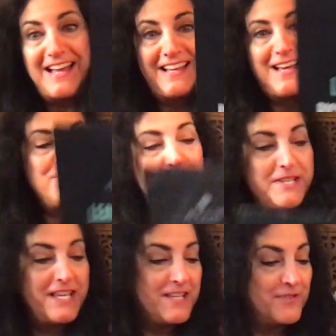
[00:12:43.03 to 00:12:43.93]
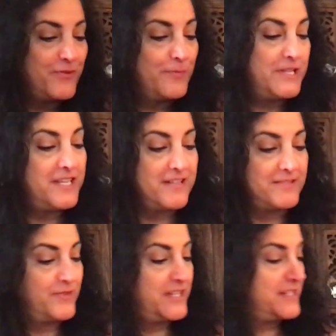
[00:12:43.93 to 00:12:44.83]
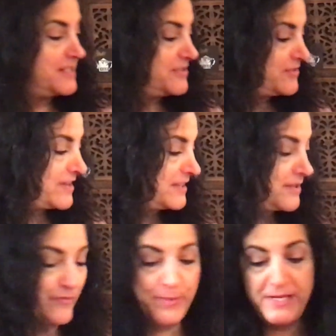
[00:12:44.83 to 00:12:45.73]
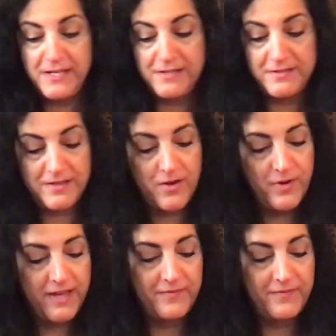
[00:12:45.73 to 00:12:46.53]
I'm bananas for bananas. What can I tell you? I love bananas. Okay.